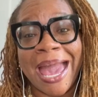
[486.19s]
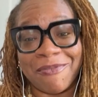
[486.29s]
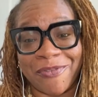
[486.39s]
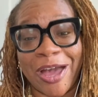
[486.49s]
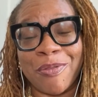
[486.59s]

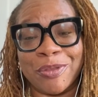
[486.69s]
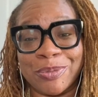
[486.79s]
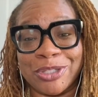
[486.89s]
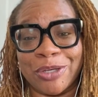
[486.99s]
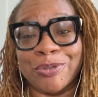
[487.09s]
have found
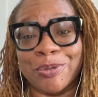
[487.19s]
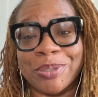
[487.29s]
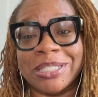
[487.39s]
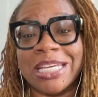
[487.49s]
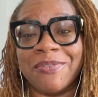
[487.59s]
themselves in the
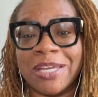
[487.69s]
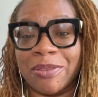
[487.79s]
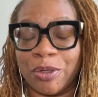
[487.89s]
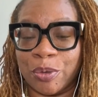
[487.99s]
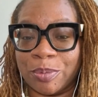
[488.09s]
receiving
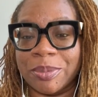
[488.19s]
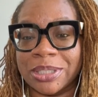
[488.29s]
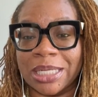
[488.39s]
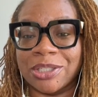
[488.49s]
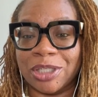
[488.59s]
end of the
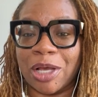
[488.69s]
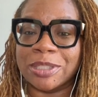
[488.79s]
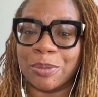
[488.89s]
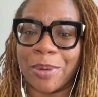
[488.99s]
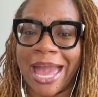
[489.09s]
criminalization
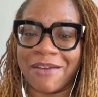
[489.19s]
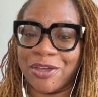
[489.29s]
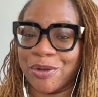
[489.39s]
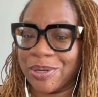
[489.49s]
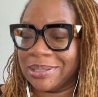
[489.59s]
laws that we
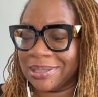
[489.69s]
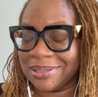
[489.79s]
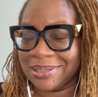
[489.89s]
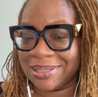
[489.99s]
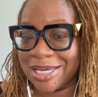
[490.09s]
have here in
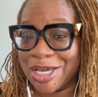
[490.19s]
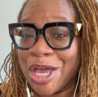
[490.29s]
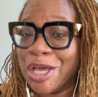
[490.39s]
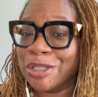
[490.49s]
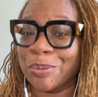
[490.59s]

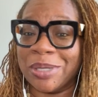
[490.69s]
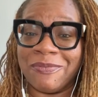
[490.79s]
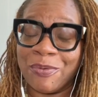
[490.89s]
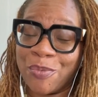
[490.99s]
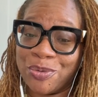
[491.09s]
Tennessee. So
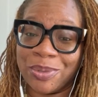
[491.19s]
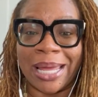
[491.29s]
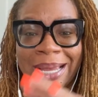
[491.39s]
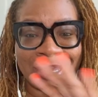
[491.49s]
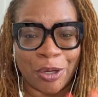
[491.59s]
even when
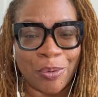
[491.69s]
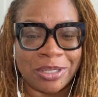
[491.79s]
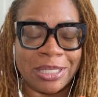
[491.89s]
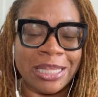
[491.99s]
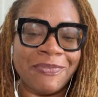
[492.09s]
I
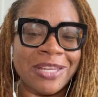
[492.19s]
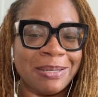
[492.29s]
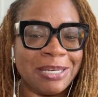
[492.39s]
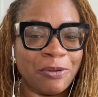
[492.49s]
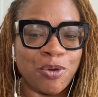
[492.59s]
know living
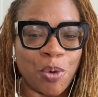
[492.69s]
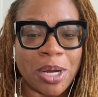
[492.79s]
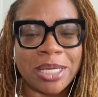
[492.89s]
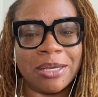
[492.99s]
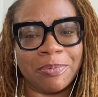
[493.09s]
in New
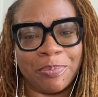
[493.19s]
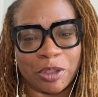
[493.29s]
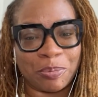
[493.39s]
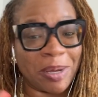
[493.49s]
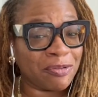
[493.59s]
York, your
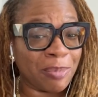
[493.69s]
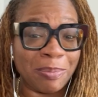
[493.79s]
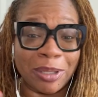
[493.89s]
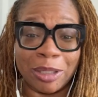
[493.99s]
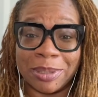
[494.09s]
perspective
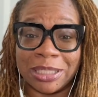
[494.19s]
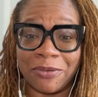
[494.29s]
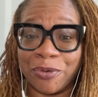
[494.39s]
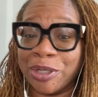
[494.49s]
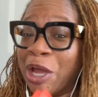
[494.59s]
may be a little bit
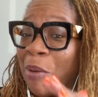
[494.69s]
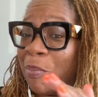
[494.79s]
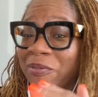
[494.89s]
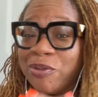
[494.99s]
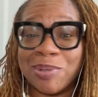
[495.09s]
different,
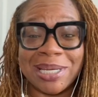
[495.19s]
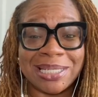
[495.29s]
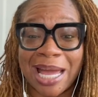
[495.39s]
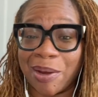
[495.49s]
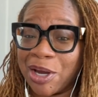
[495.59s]
but if you
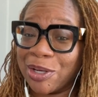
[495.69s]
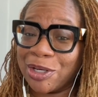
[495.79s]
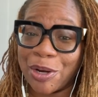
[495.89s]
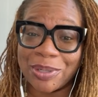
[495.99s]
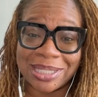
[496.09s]
get down here in
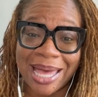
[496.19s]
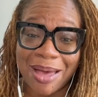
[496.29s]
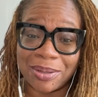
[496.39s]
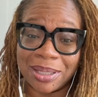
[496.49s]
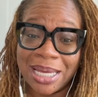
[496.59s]
the dirty
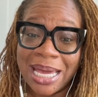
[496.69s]
South,